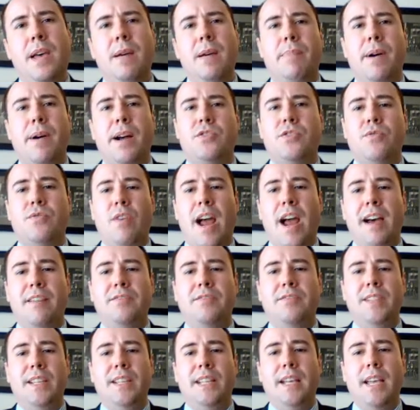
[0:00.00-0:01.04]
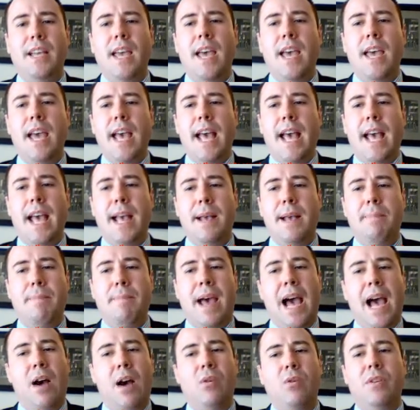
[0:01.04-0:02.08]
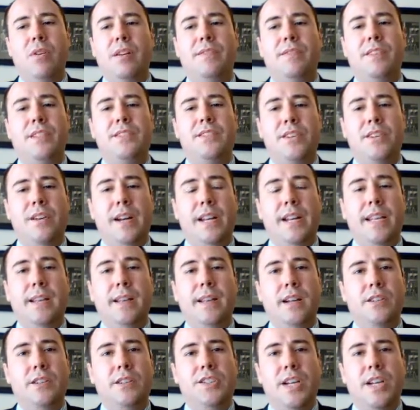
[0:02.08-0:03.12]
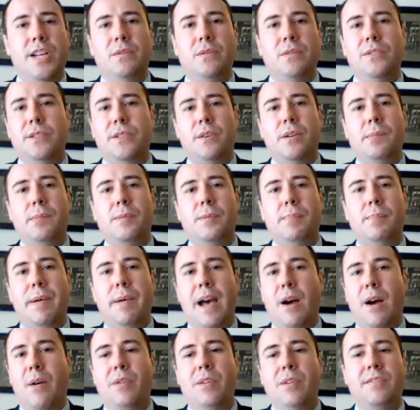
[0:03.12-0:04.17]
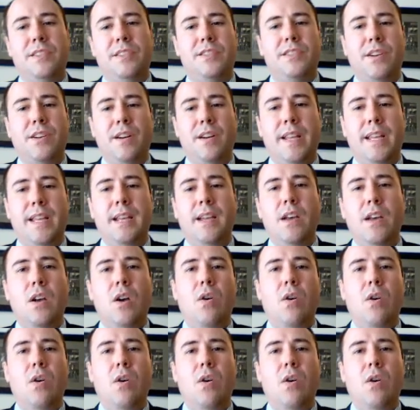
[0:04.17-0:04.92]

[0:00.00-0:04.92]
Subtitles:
by drafting a power of attorney, a general durable power of attorney,